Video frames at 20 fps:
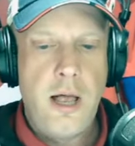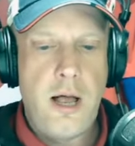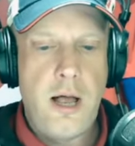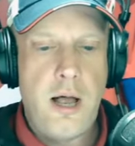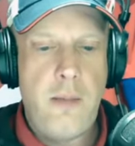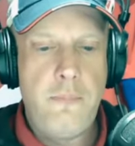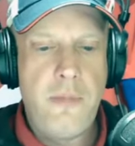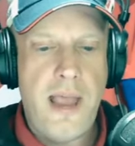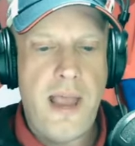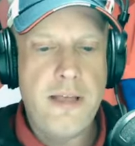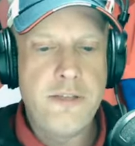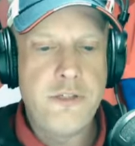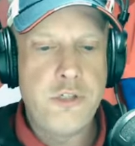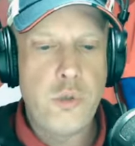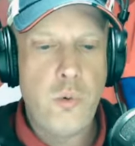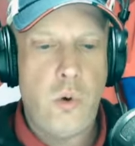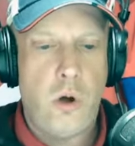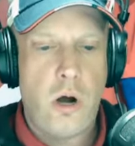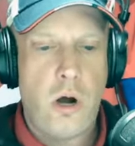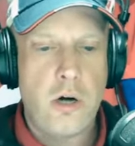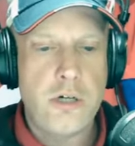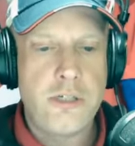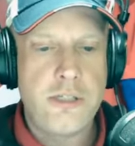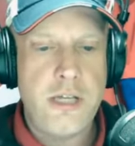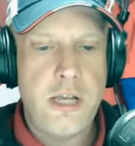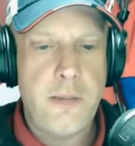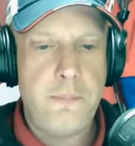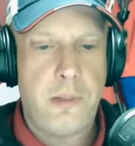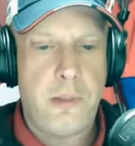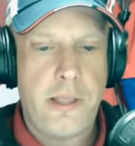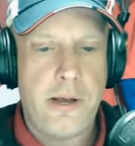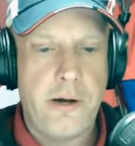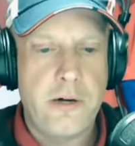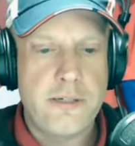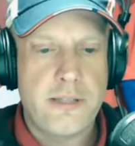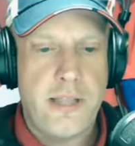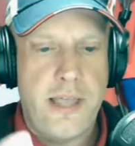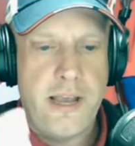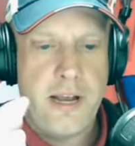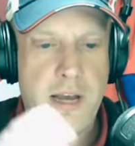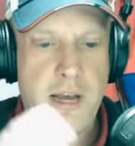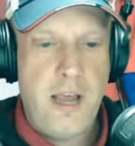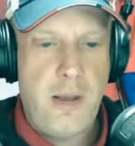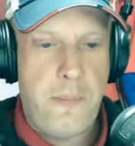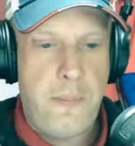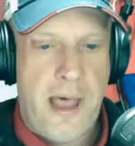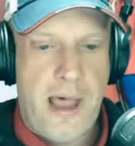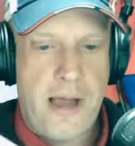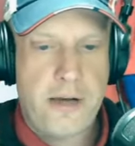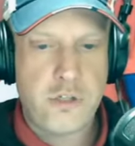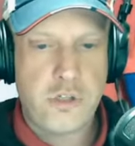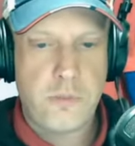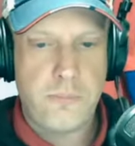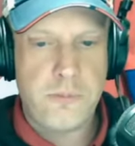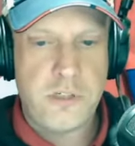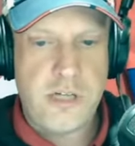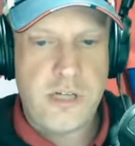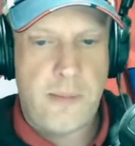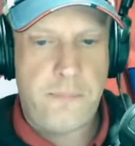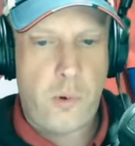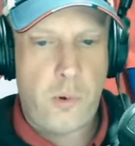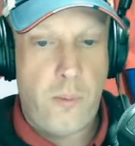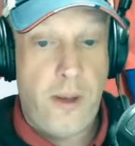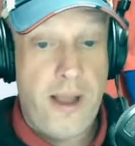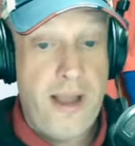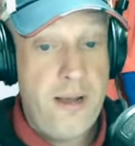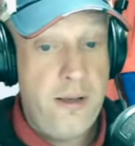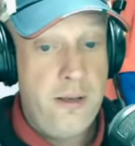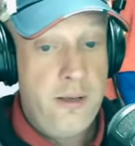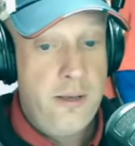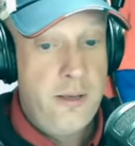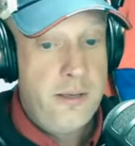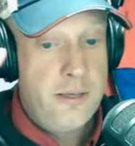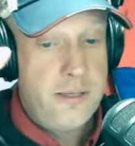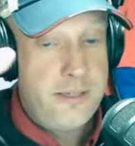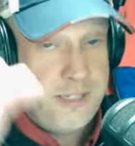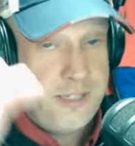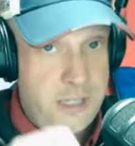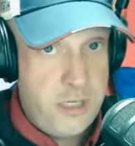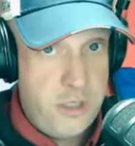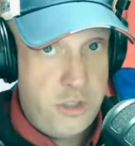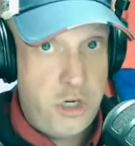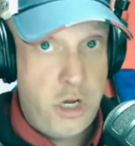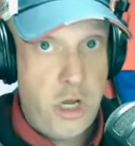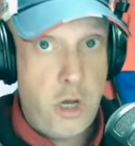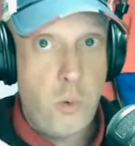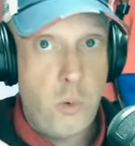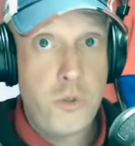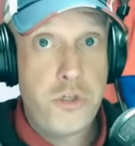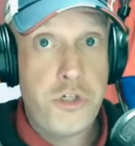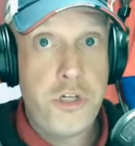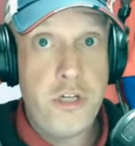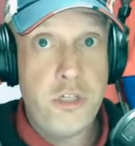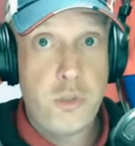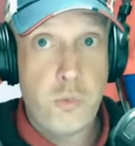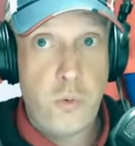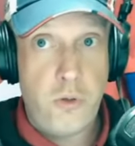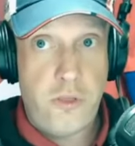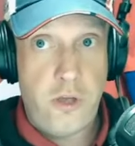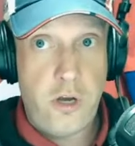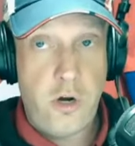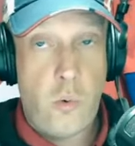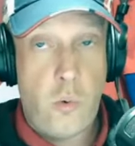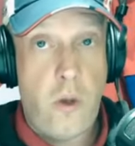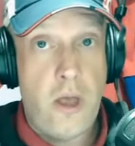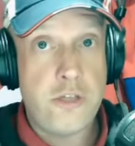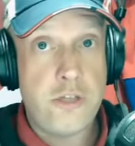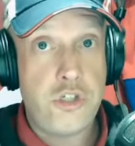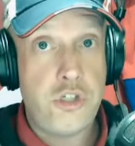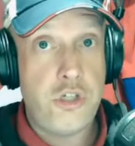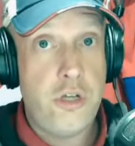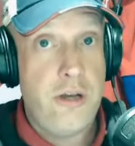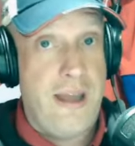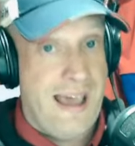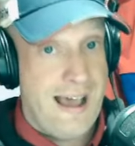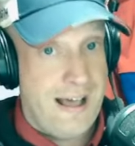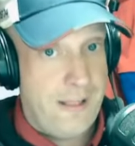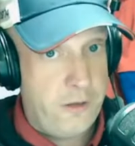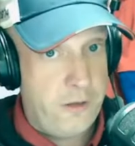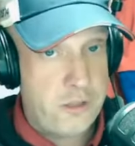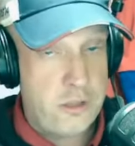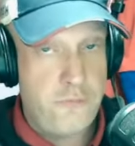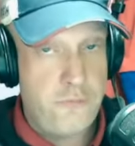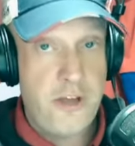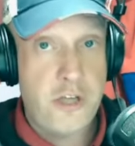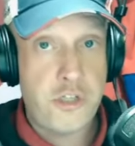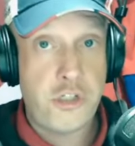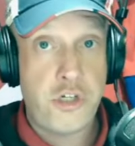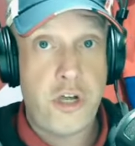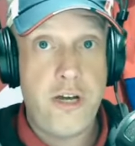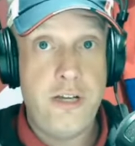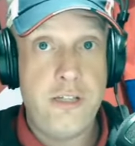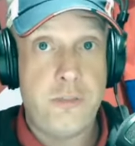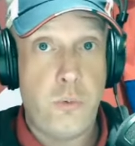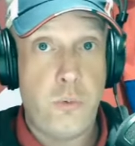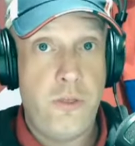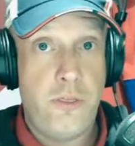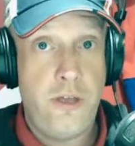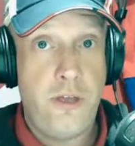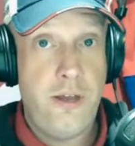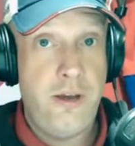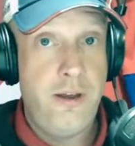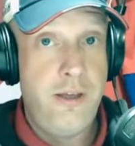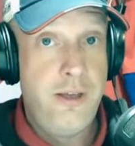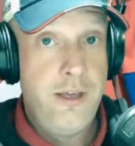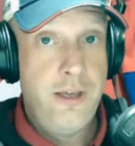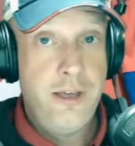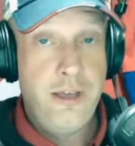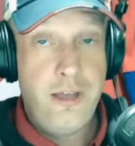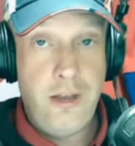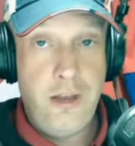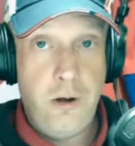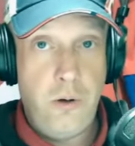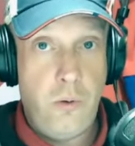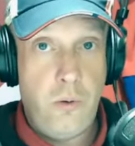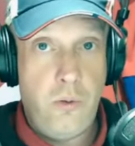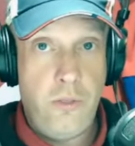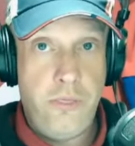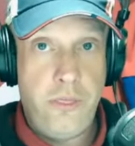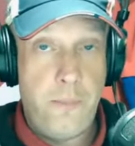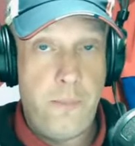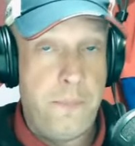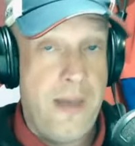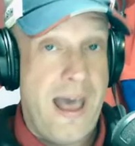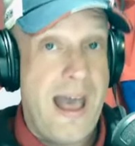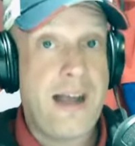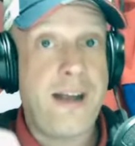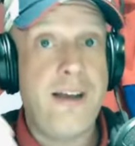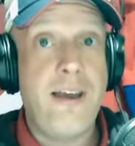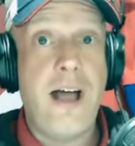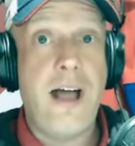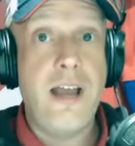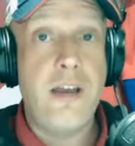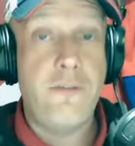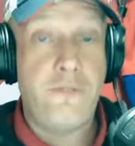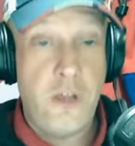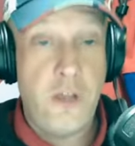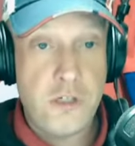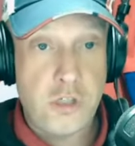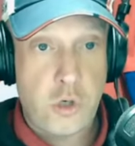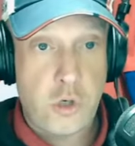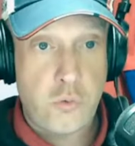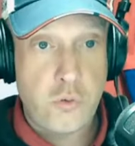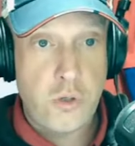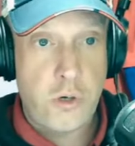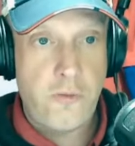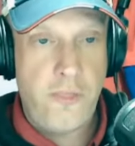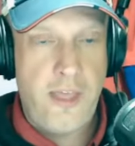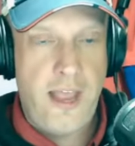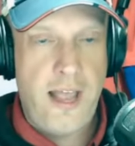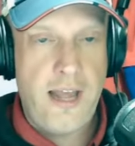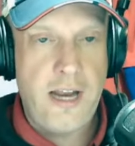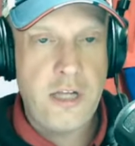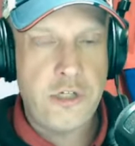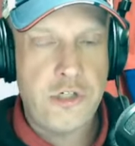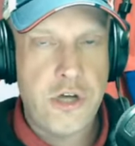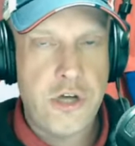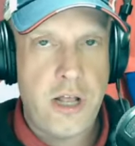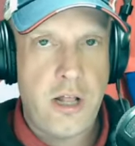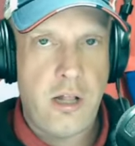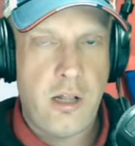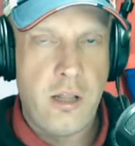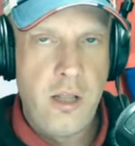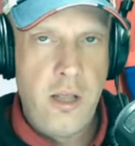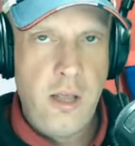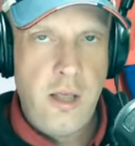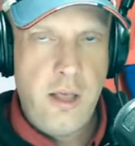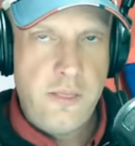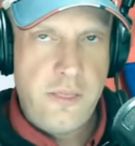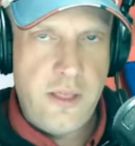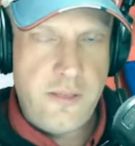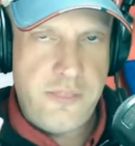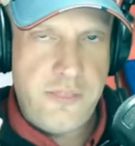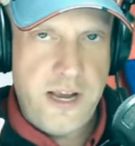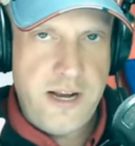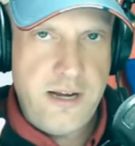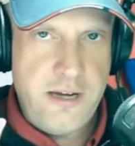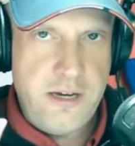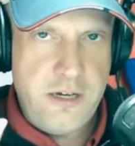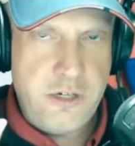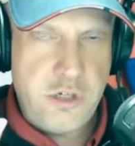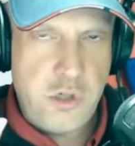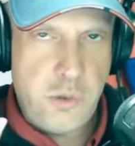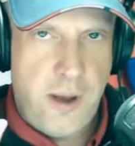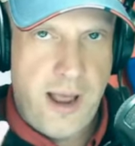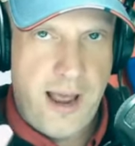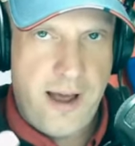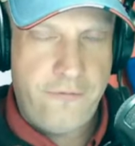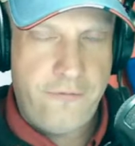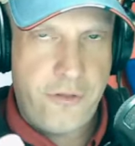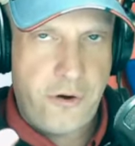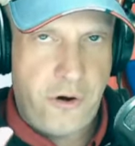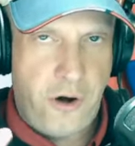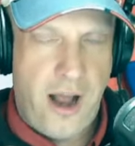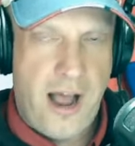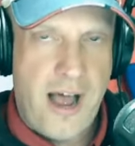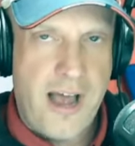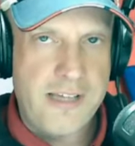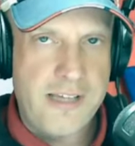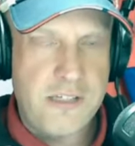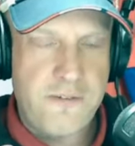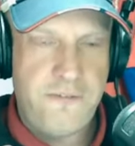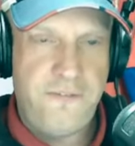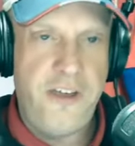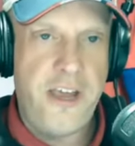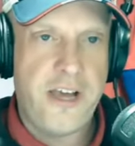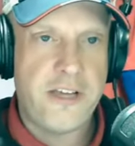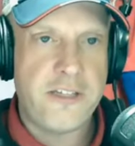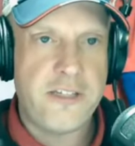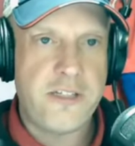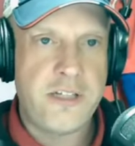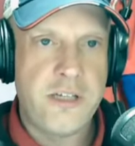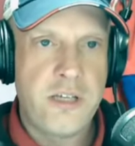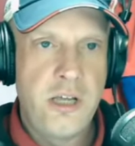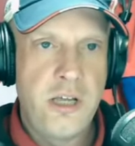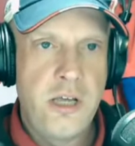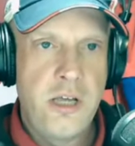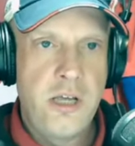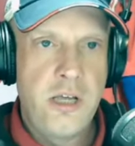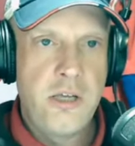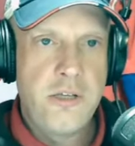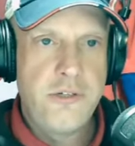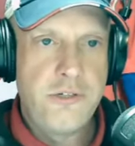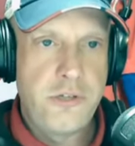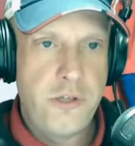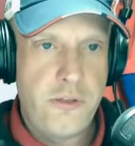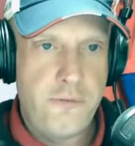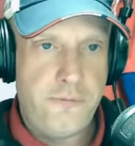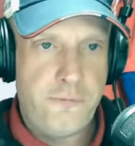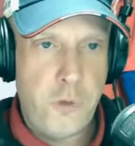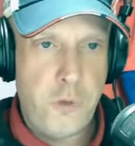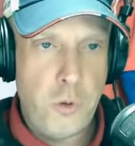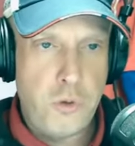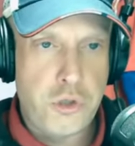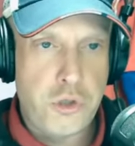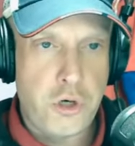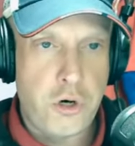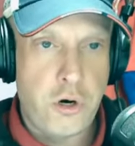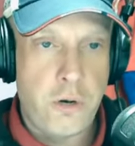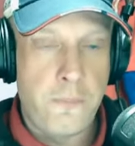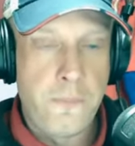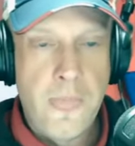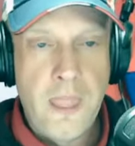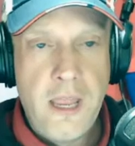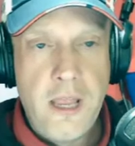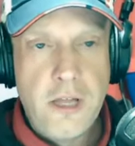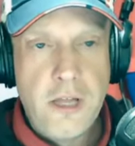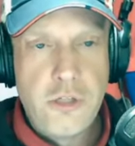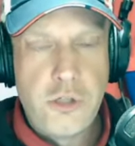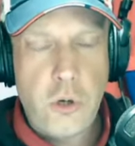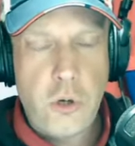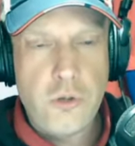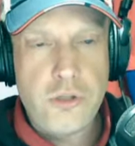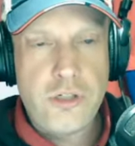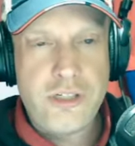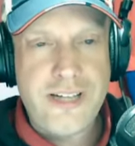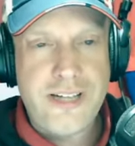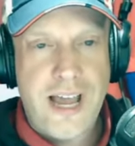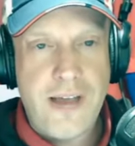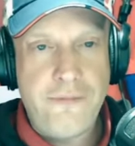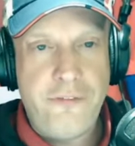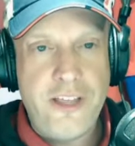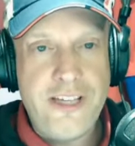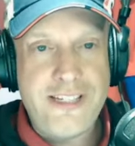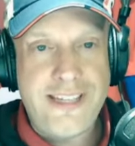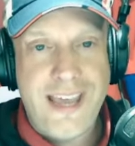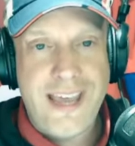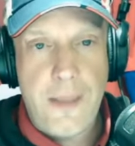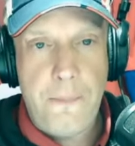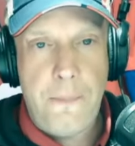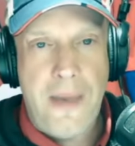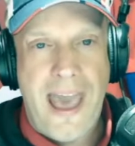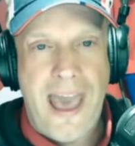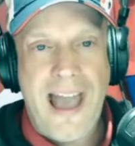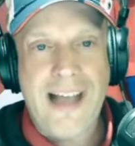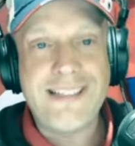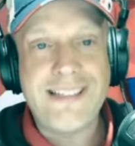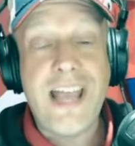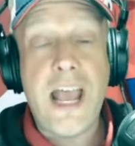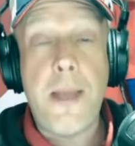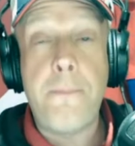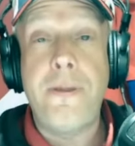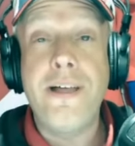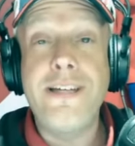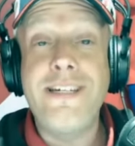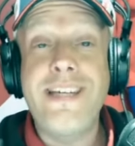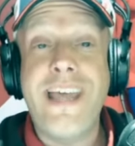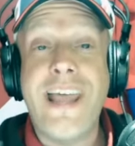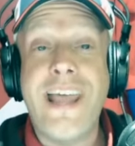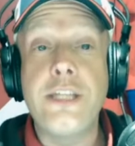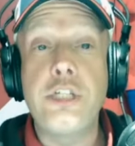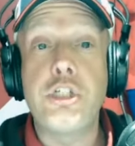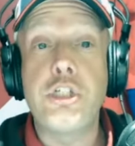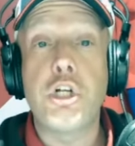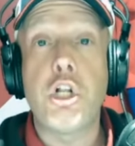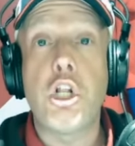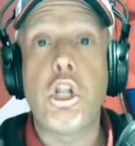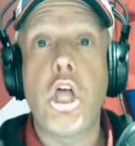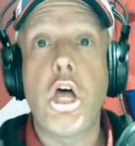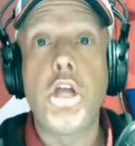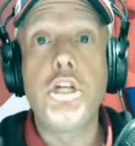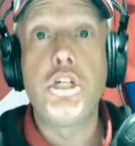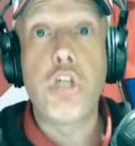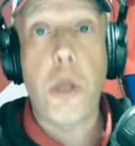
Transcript: Um, as you are seeing players like Nick Backstrom step away, TJ Oshie is within question. Alex Ovechkin is within, you know, the back nine of his career in the NHL that they need to have their eyes fixed to the future. Joe Snively's impact and potential